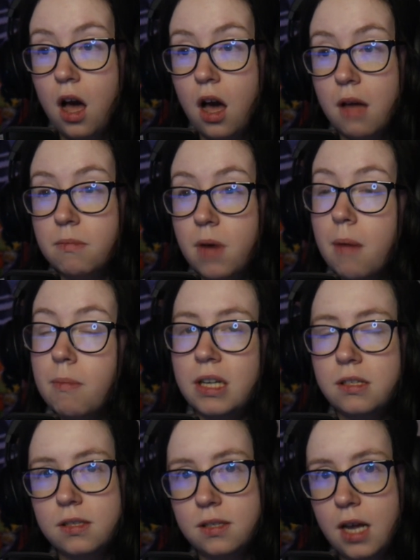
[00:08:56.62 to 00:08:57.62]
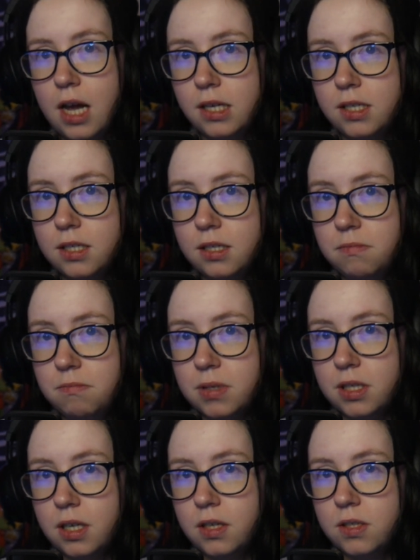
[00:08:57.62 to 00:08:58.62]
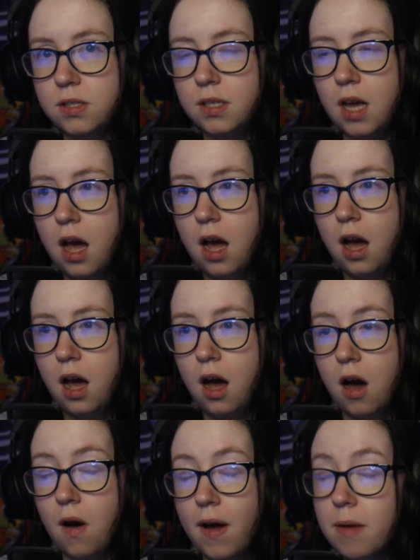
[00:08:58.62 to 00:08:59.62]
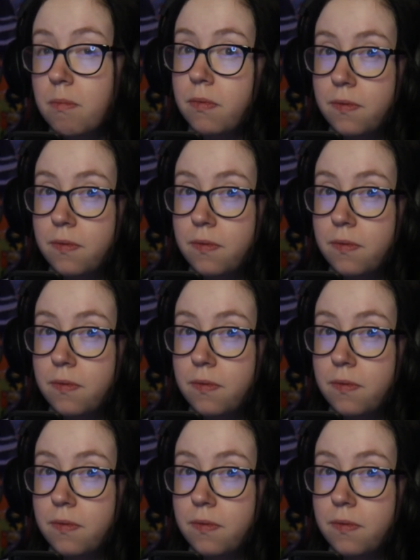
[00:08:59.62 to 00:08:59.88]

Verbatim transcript: I'm I'm uncertain because I'm